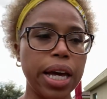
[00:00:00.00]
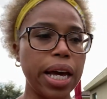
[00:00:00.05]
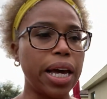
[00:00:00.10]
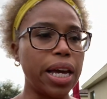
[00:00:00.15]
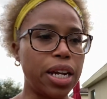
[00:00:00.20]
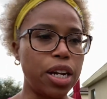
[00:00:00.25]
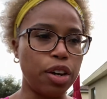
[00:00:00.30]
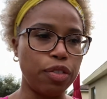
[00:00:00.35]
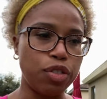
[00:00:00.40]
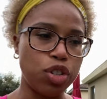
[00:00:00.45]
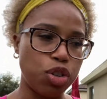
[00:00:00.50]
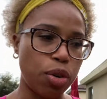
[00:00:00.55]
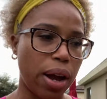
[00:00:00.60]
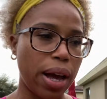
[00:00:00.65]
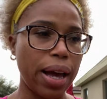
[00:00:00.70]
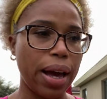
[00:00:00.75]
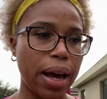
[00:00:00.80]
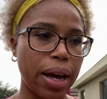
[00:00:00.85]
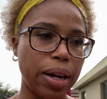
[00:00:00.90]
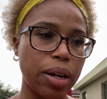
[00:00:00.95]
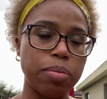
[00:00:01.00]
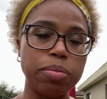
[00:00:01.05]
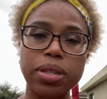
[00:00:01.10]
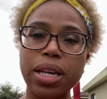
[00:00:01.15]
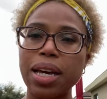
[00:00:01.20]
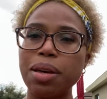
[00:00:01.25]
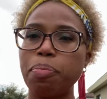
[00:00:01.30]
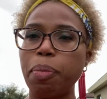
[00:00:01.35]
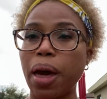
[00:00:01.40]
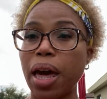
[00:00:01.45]
enough dry items
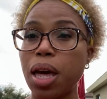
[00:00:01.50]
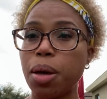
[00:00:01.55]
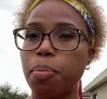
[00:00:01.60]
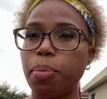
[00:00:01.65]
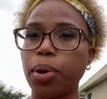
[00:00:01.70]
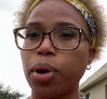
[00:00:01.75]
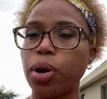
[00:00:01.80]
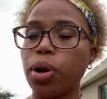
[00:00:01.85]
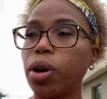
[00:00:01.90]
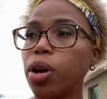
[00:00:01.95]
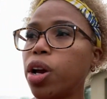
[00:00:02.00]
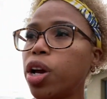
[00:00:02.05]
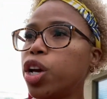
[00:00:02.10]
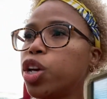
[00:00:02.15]
like paper.